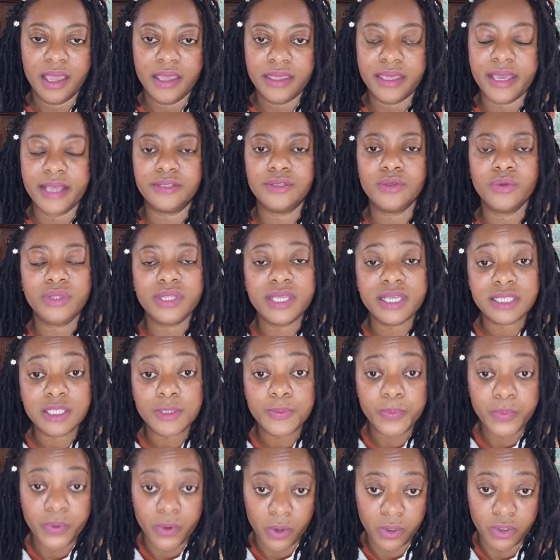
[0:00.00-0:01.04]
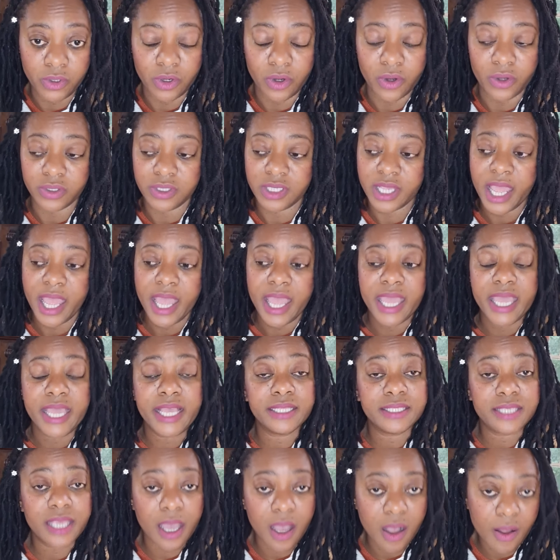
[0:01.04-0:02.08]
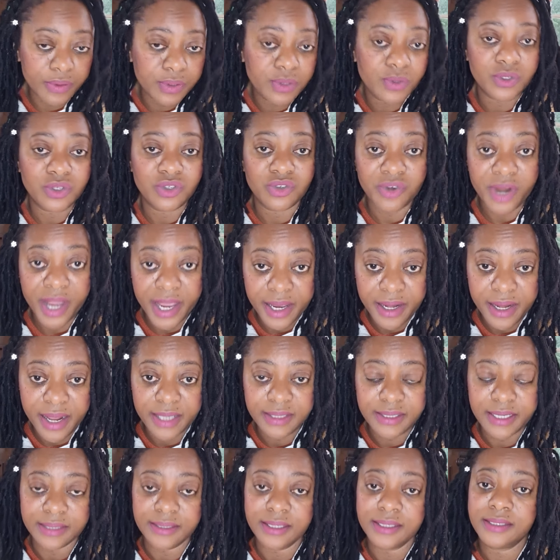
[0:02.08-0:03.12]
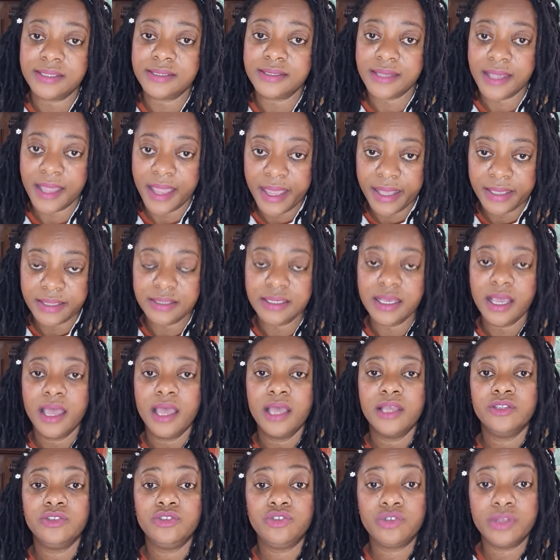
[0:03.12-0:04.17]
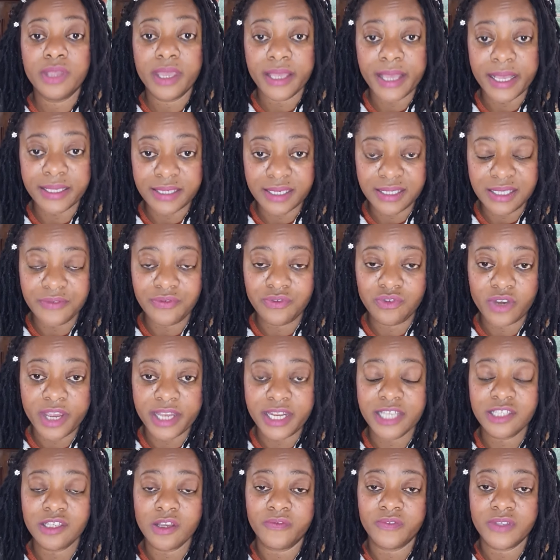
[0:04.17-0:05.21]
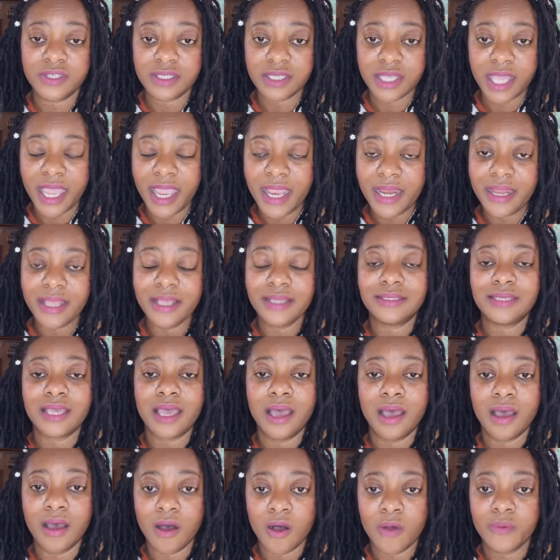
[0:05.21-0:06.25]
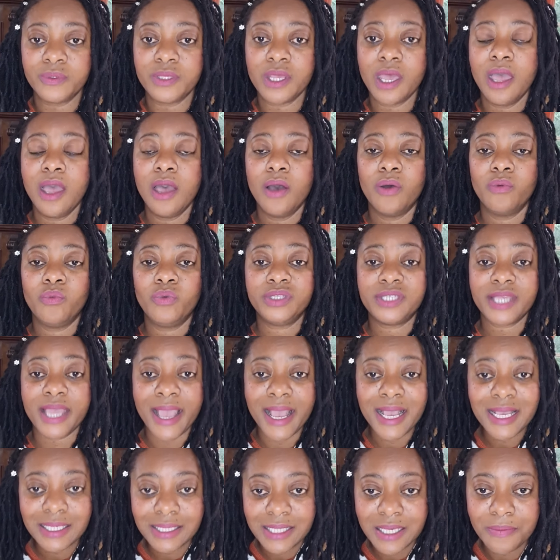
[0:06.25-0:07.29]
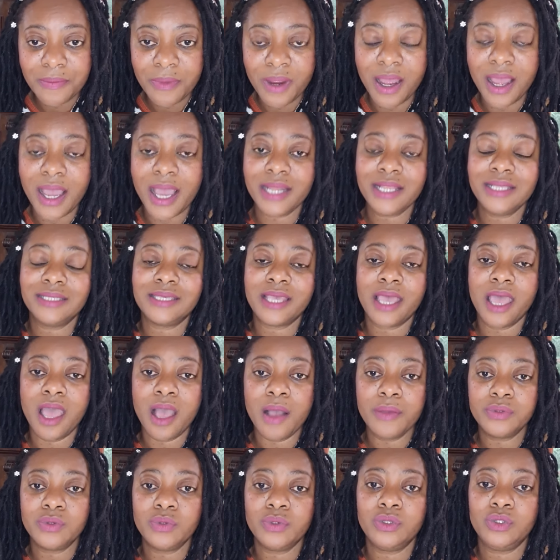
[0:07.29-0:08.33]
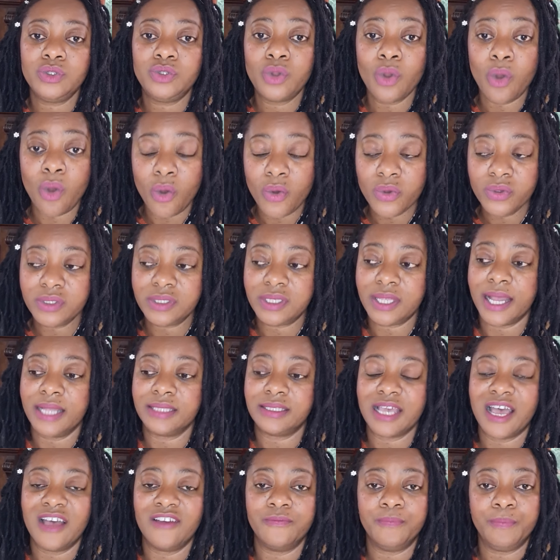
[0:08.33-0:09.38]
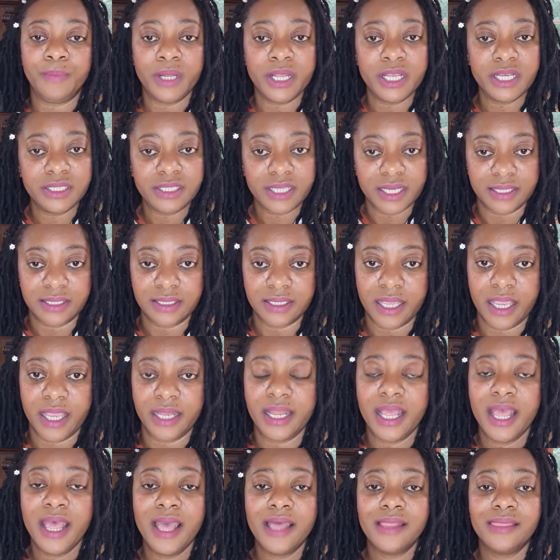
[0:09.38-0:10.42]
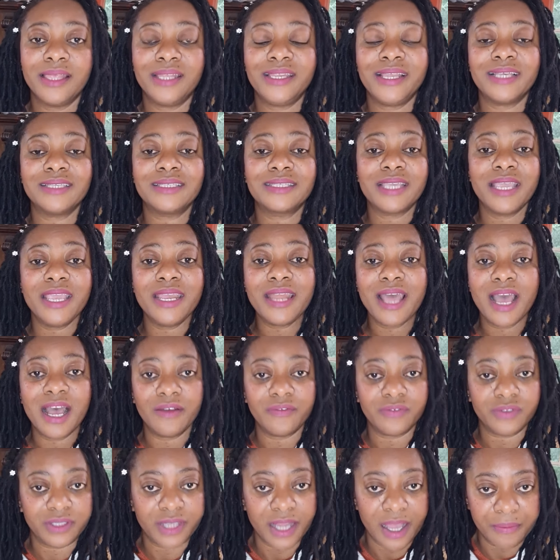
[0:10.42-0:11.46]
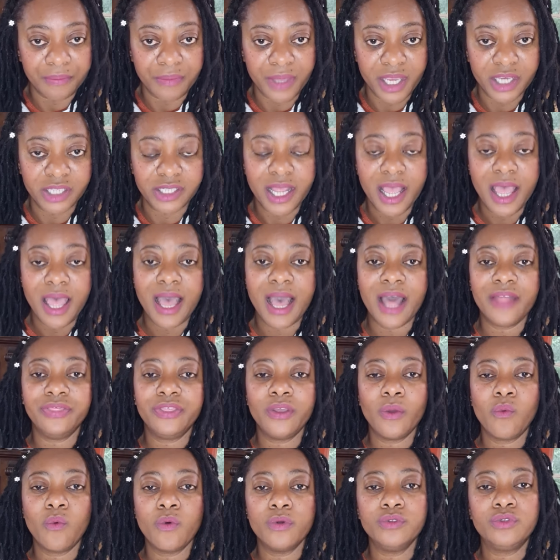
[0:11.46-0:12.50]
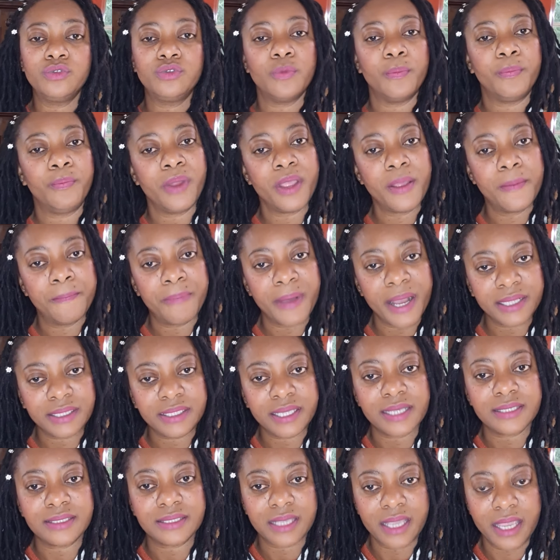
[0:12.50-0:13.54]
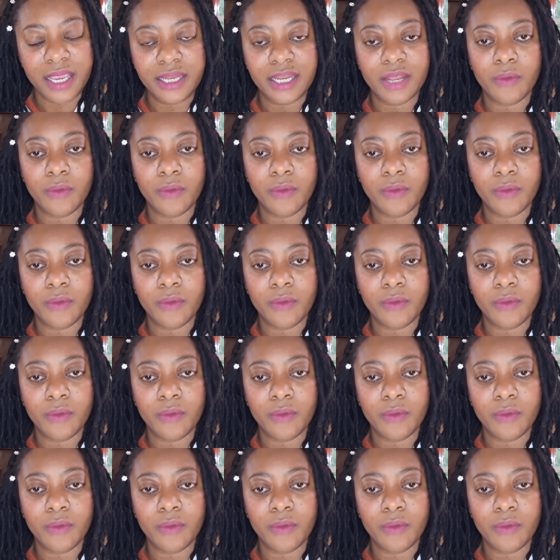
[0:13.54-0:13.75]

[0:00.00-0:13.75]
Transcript: Yeah, so this product, it helps with dryness, as I say, excessive dryness of the skin. It helps with eczema, and it helps with those that have bleached their skin, that their skin have damaged, and they want to bring back their skin.